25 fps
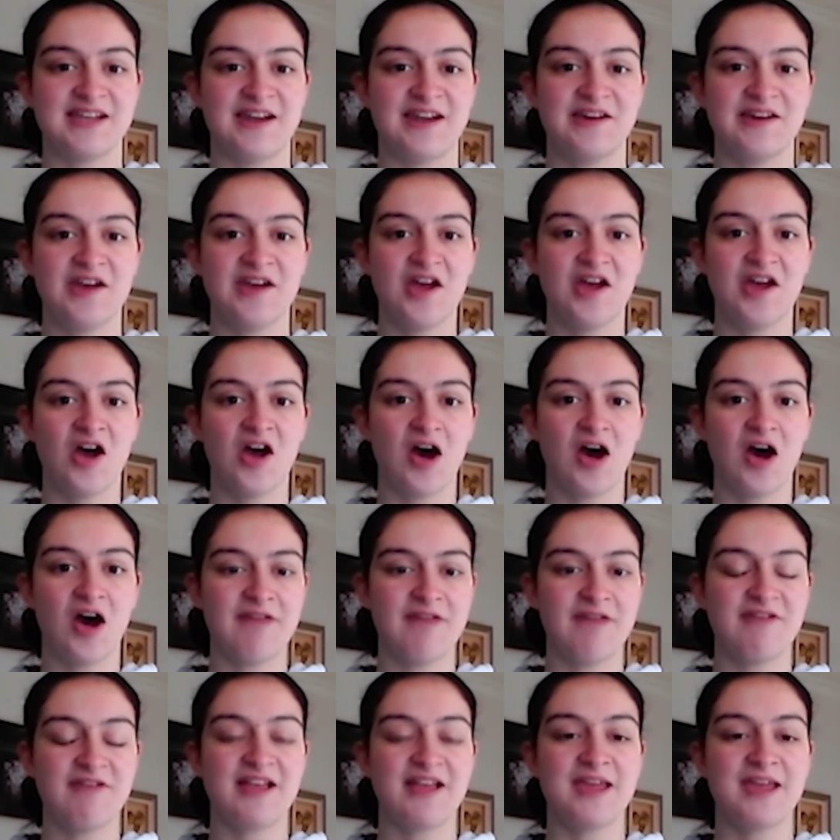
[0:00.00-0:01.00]
And
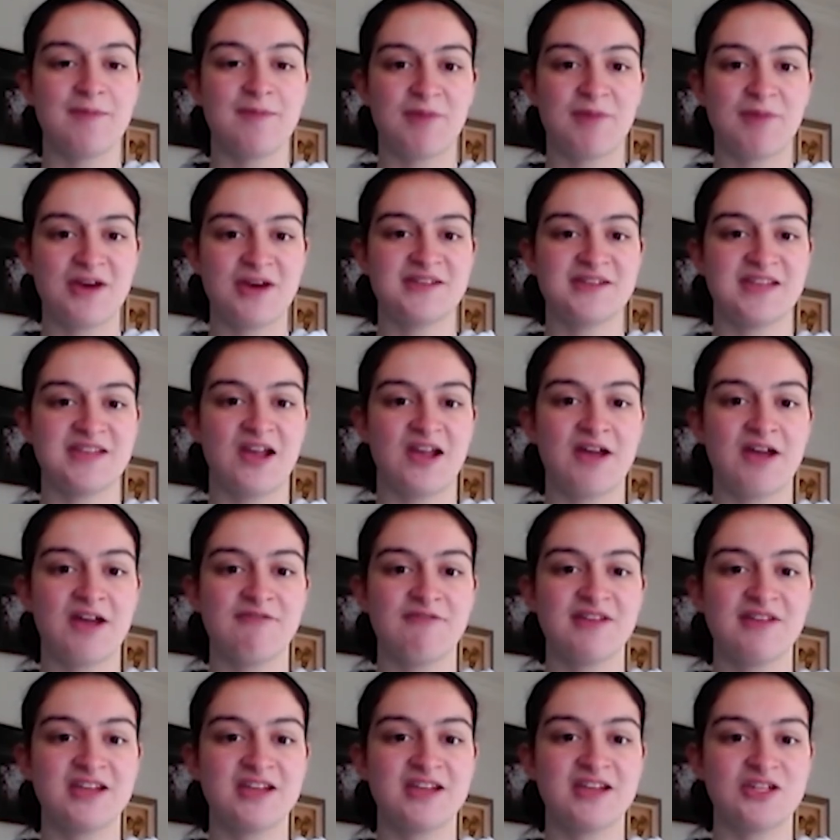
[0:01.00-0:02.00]
I really, personally, I
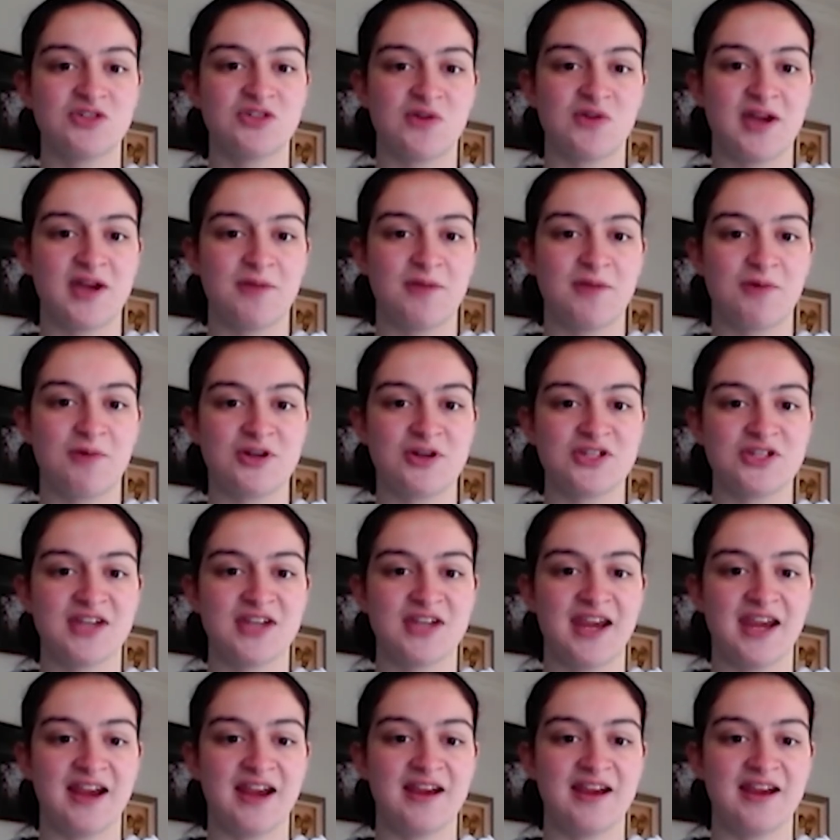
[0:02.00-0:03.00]
really enjoyed
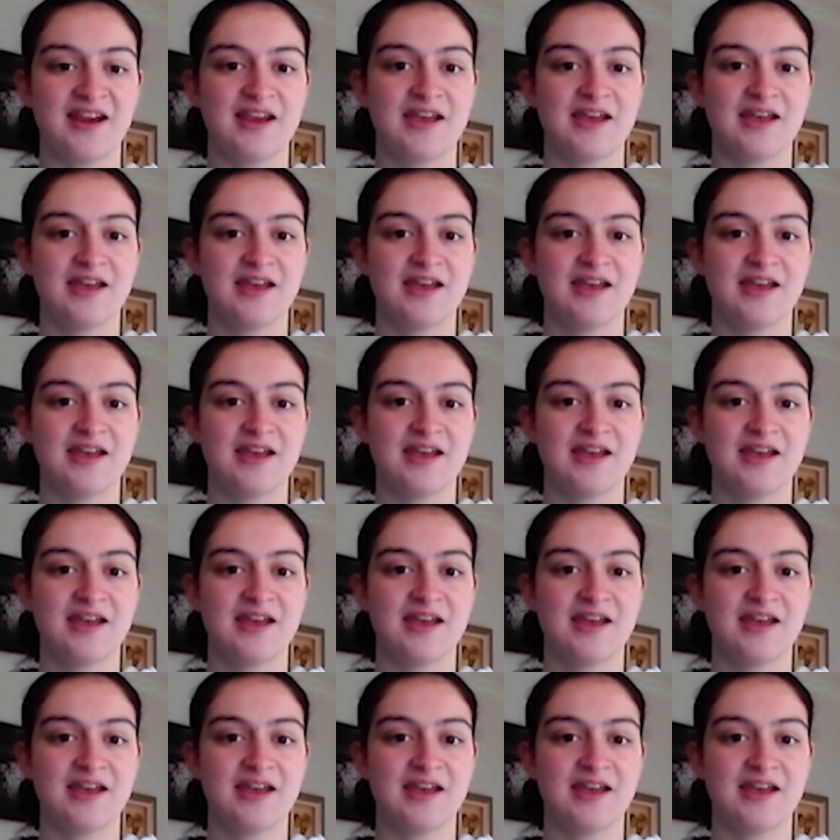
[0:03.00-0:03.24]
watching